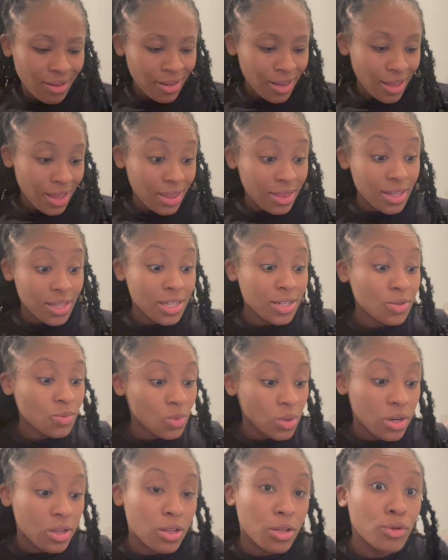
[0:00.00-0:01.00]
and this is
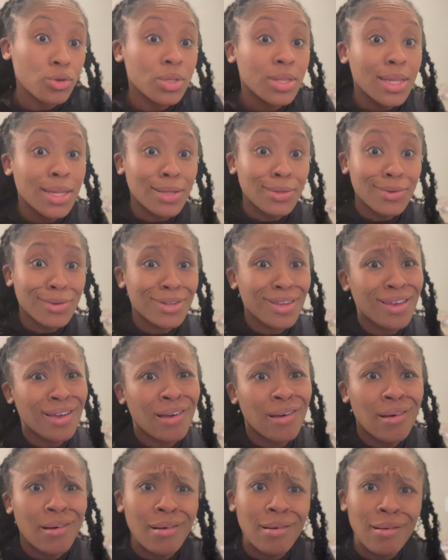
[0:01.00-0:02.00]
one of those things where it's
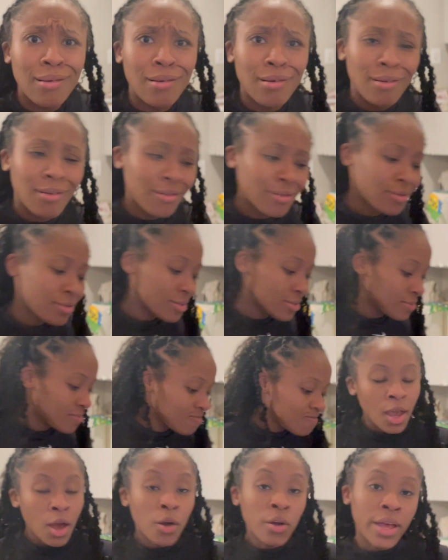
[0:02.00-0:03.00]
like, oh.
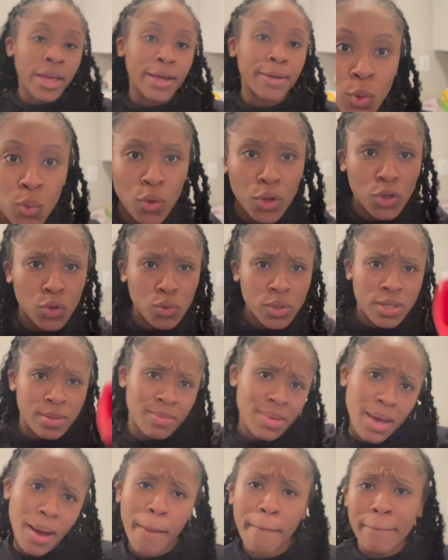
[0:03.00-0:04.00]
Okay, when you see
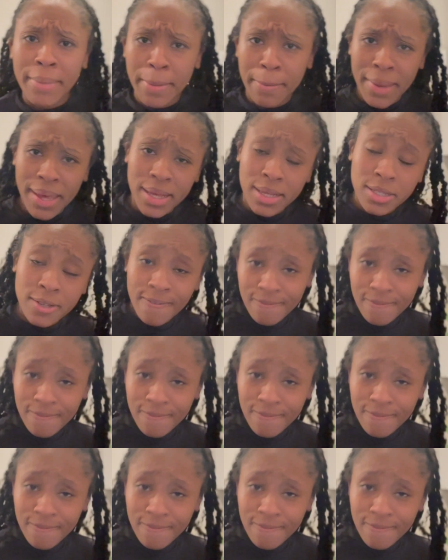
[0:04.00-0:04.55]
me, I'm gonna be making some